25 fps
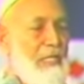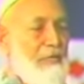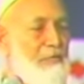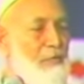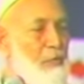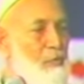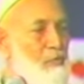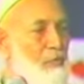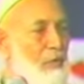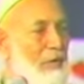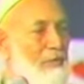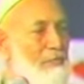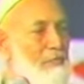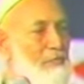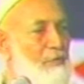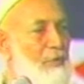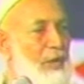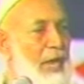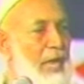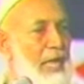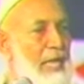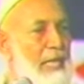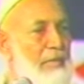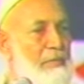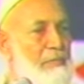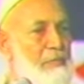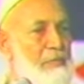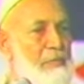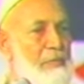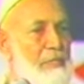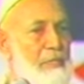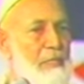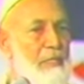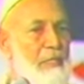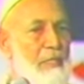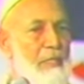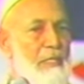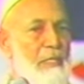There were 12
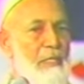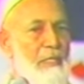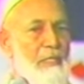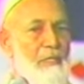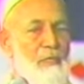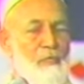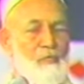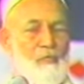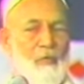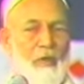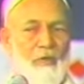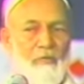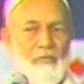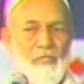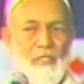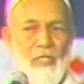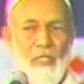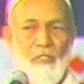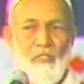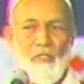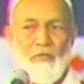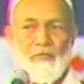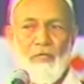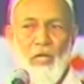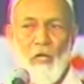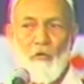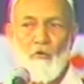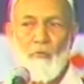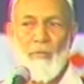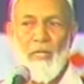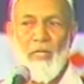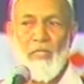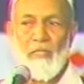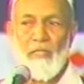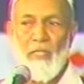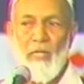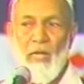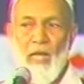tribes, 12 sons of Yaqub
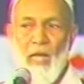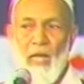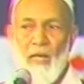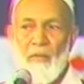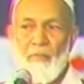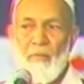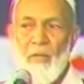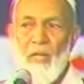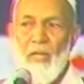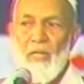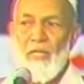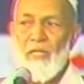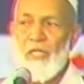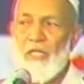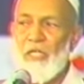alayhi salam.